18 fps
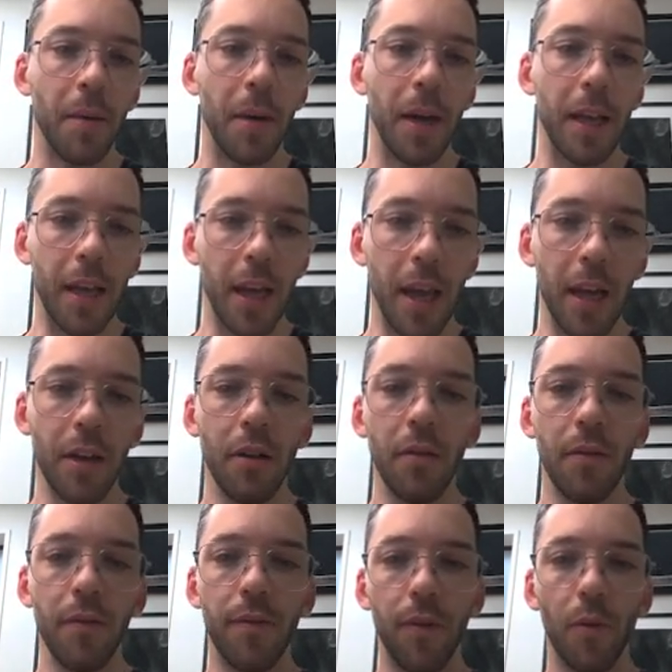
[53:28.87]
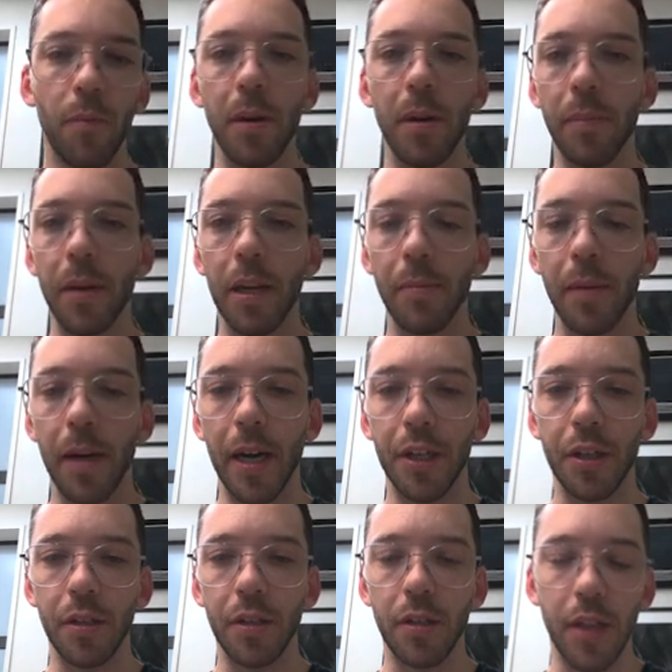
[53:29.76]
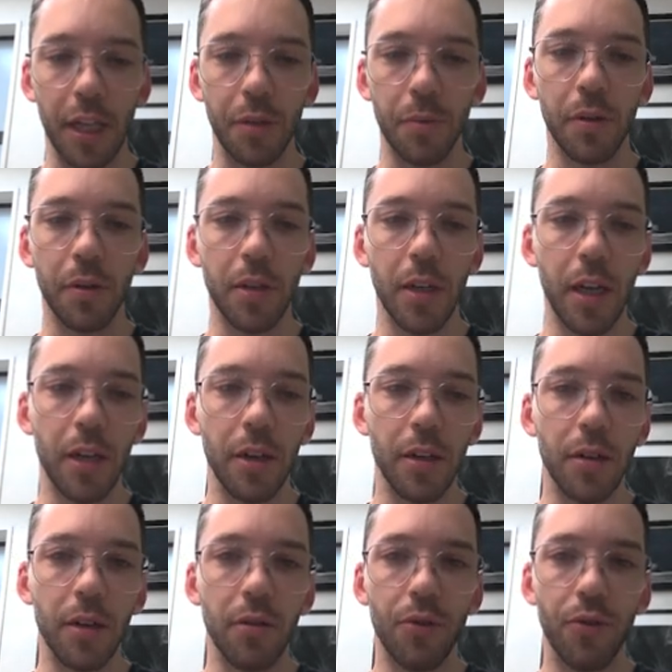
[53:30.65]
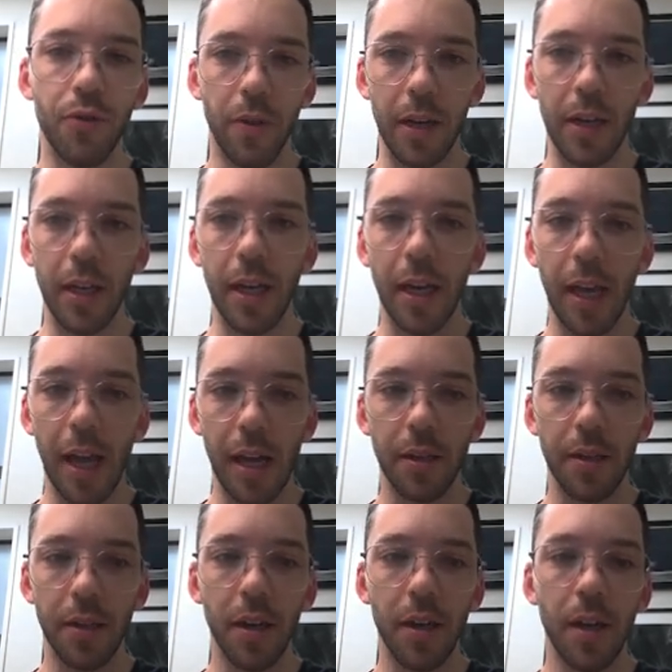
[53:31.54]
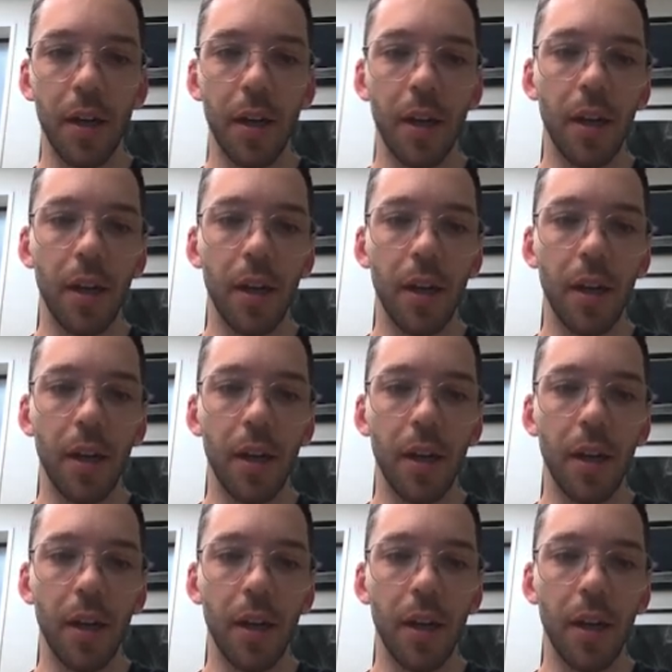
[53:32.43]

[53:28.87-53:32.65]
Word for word: Again, 4 millimeter margins, that's what's needed. You're treating a cancer.